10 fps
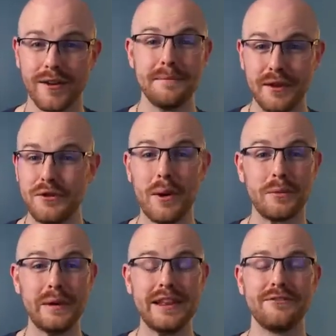But if you are
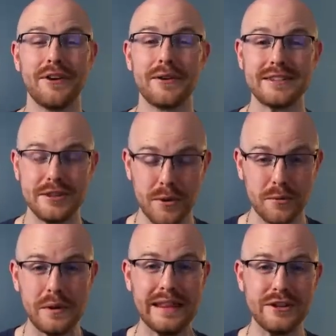really focused and you are
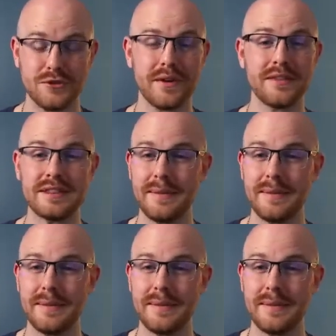really driven to